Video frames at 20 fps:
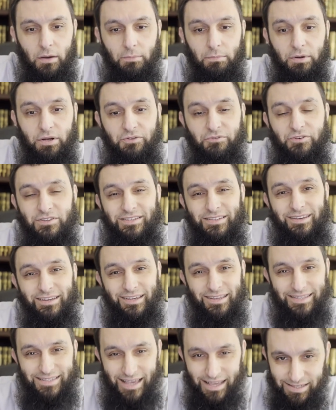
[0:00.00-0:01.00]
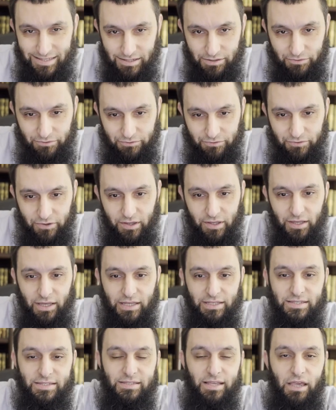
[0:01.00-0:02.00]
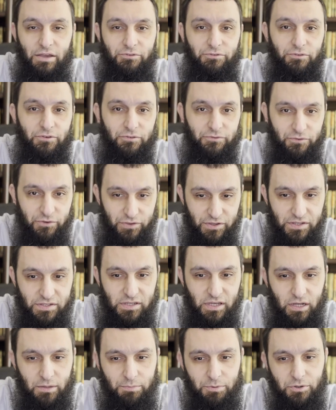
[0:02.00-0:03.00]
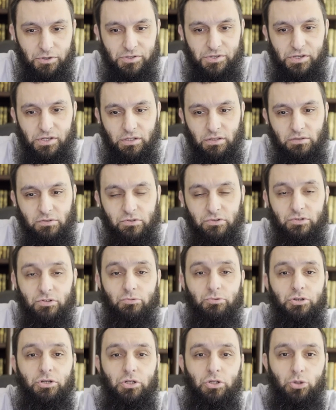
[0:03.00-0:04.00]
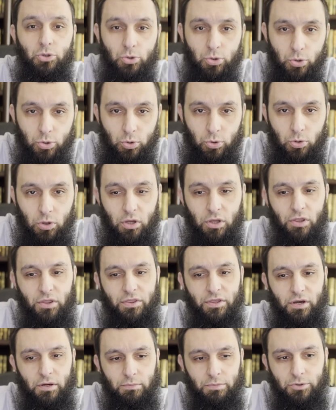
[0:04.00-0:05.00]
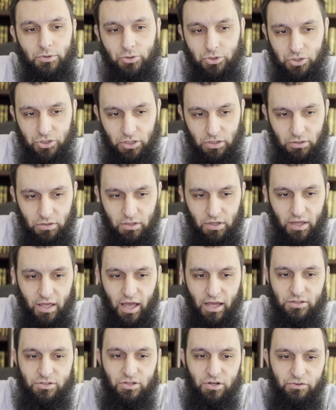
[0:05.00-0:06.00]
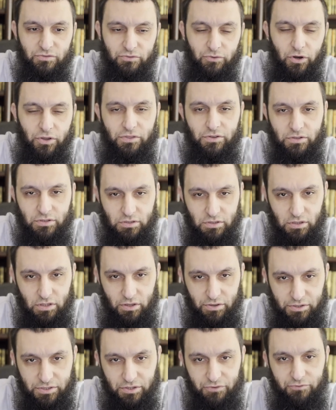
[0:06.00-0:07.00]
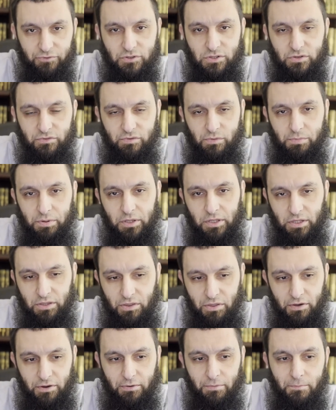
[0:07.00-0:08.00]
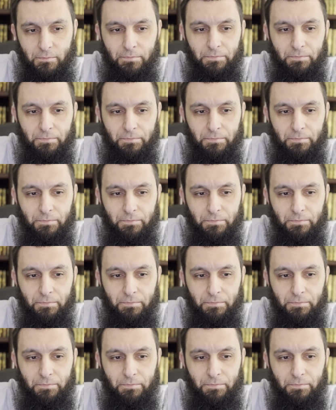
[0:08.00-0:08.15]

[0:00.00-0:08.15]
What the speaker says: But if it's excessive, it's safer for the sick person to renew the ablution and to avoid the difference of opinion there.